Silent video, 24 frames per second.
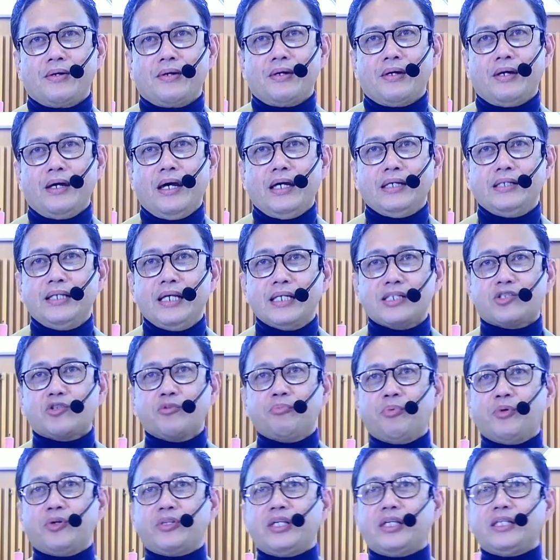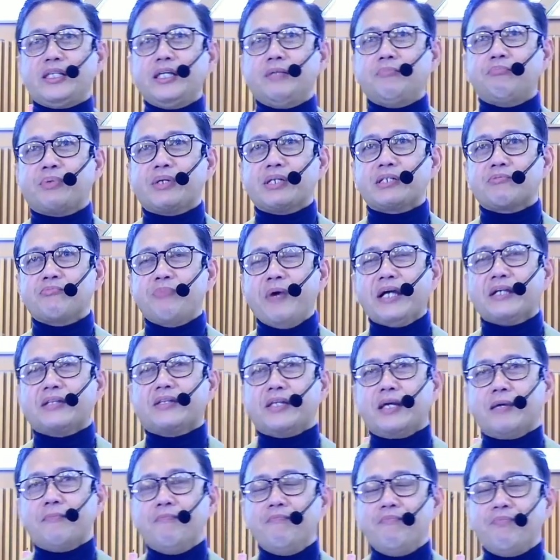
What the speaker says: And just to put it in perspective,